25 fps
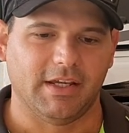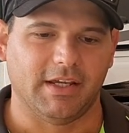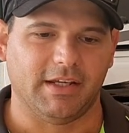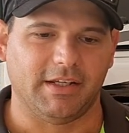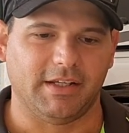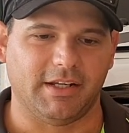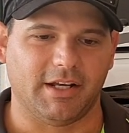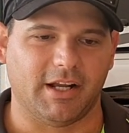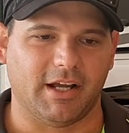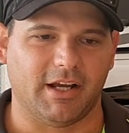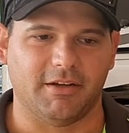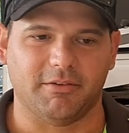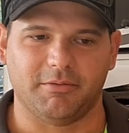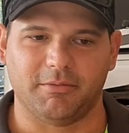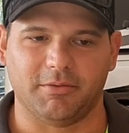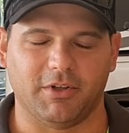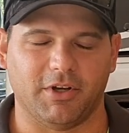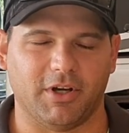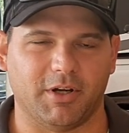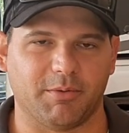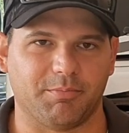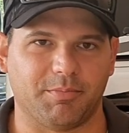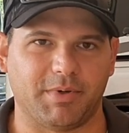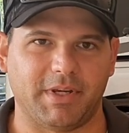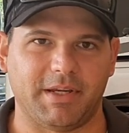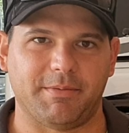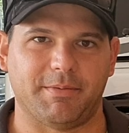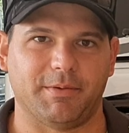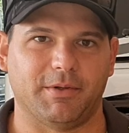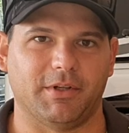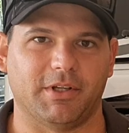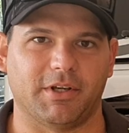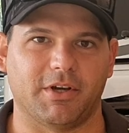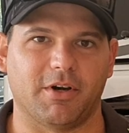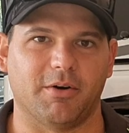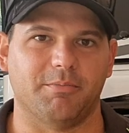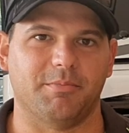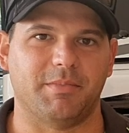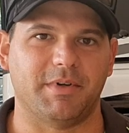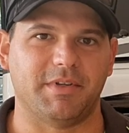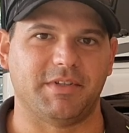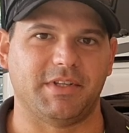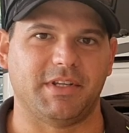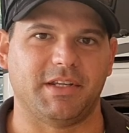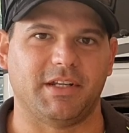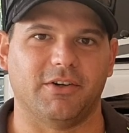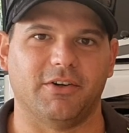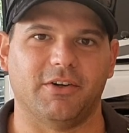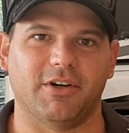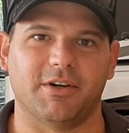you know, like, people have got
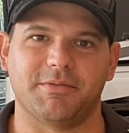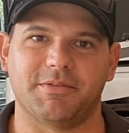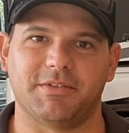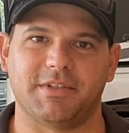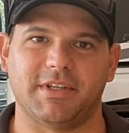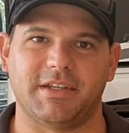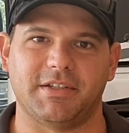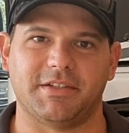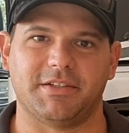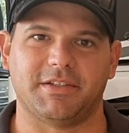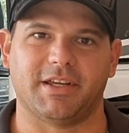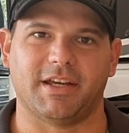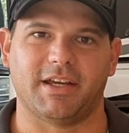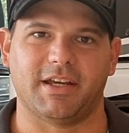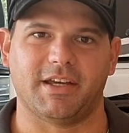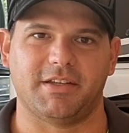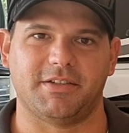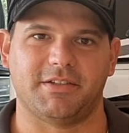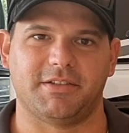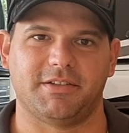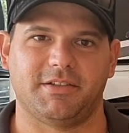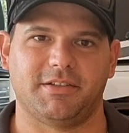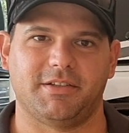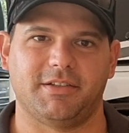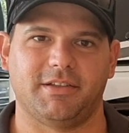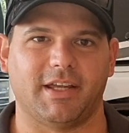busy lives these days.